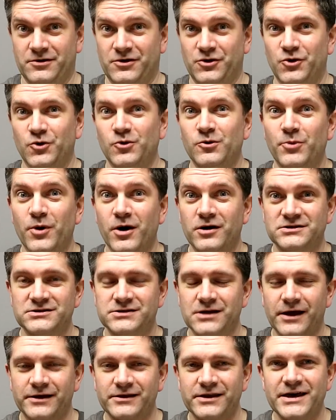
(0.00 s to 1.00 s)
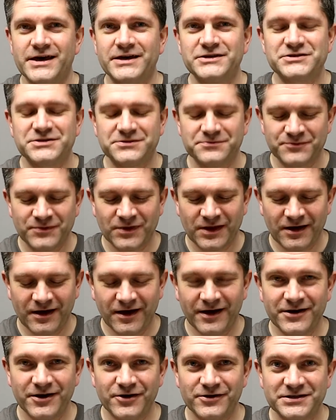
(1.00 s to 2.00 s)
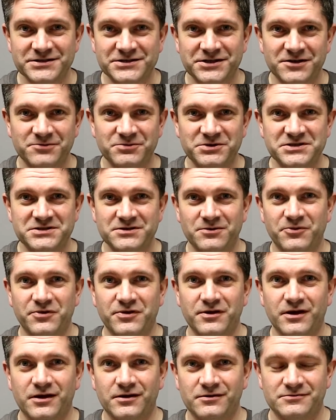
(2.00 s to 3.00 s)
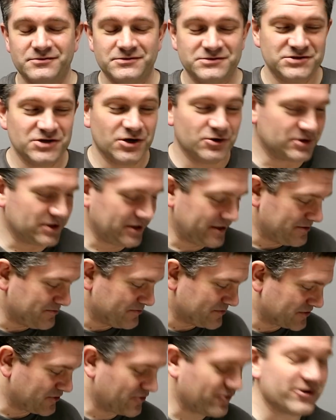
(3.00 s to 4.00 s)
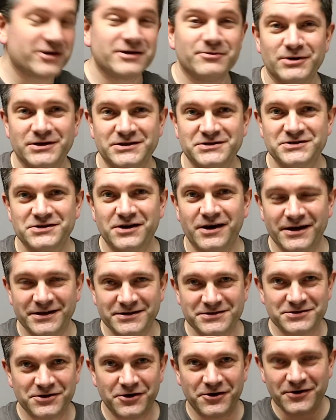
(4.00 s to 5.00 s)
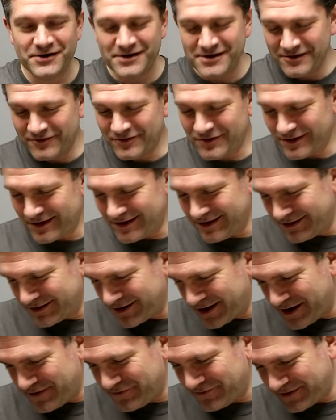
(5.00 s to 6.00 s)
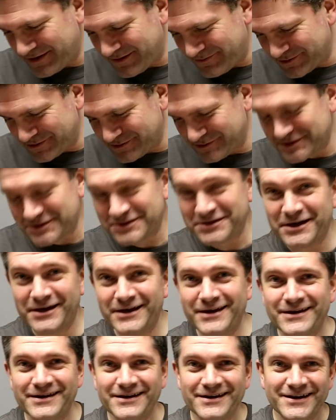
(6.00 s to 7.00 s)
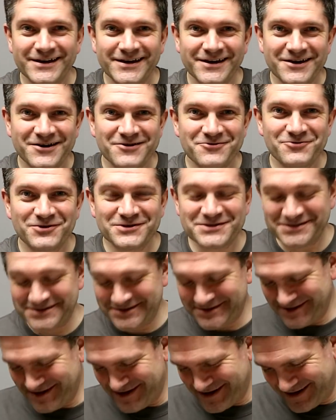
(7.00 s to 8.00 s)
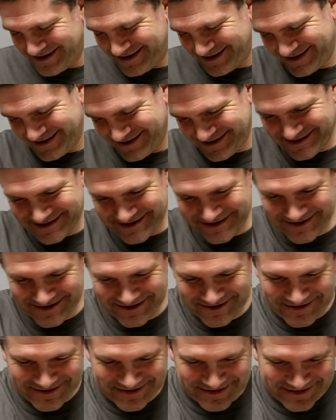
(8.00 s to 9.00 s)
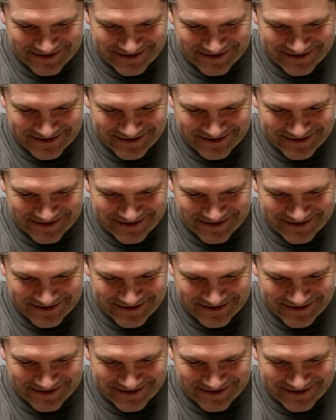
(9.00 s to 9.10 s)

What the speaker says: cool box like this, I know there's going to be something totally incredible inside. So I've got a little knife and we will see what's inside. So